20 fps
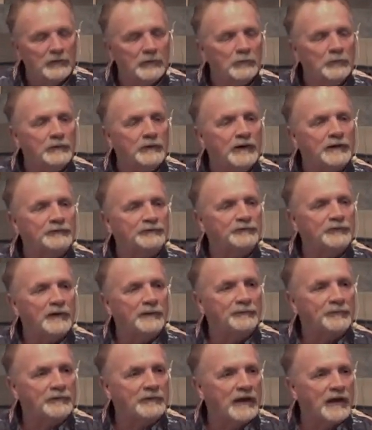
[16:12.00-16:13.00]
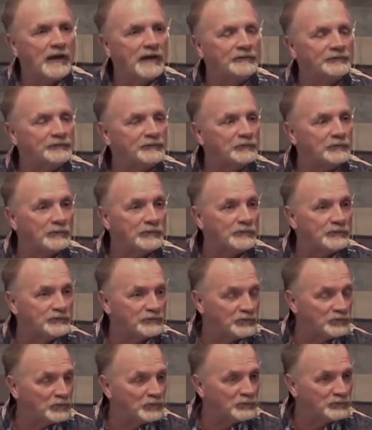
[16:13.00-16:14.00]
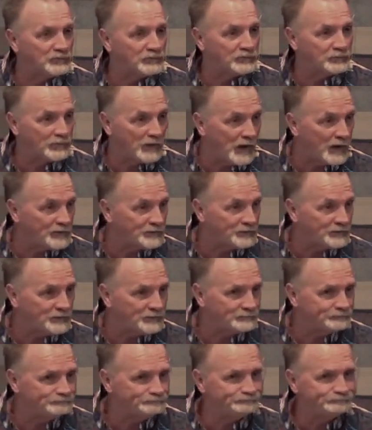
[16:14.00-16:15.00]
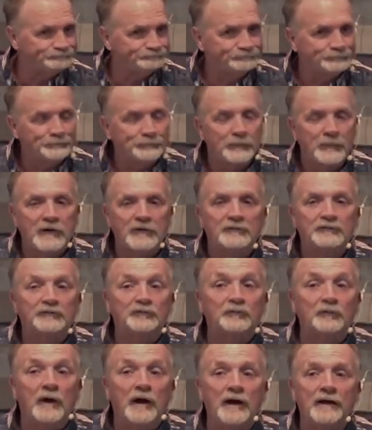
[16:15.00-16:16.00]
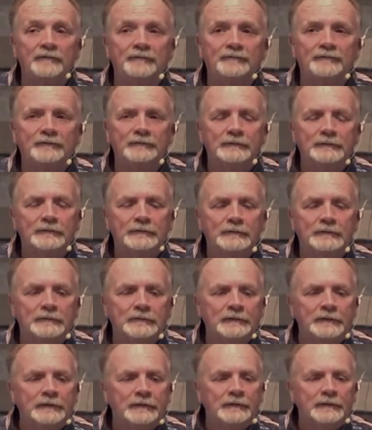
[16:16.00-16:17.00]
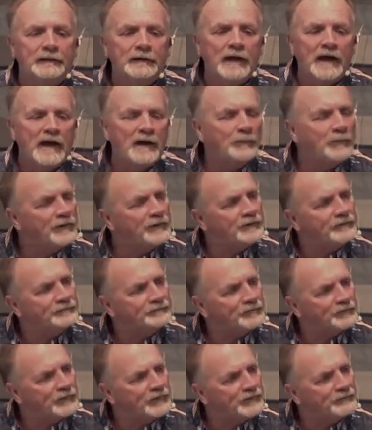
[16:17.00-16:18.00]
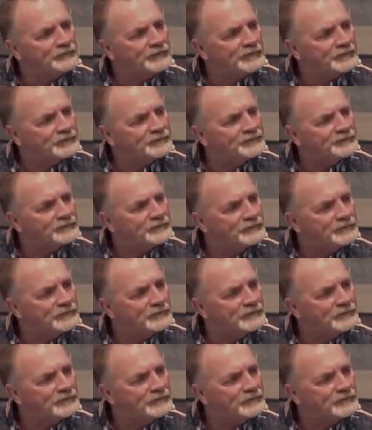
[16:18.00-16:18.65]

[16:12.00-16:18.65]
We got to stop the cancer in the church of gossip, strife. How about unforgiveness?